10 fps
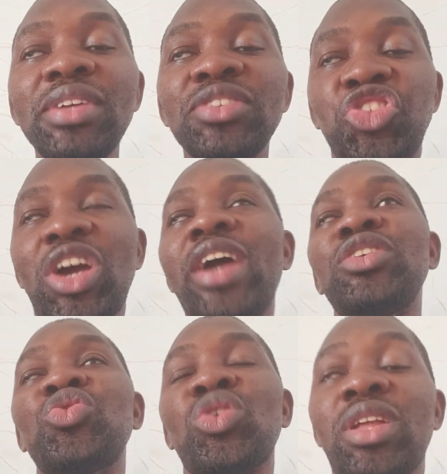
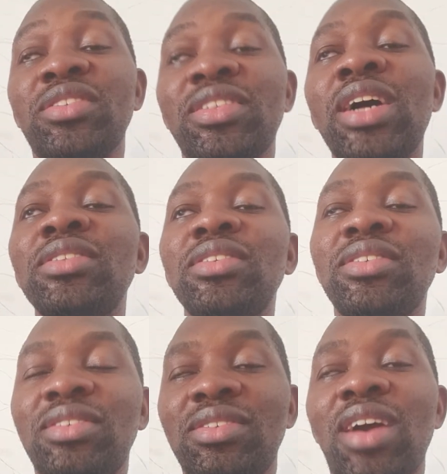child to understand
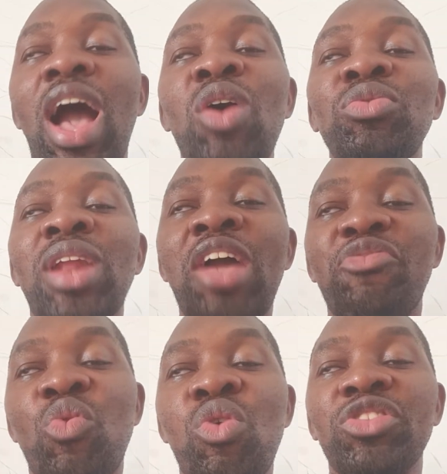how
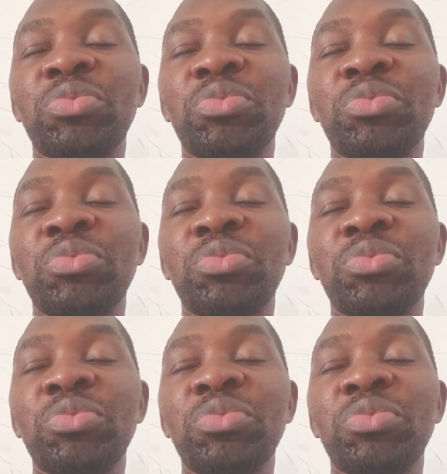life works,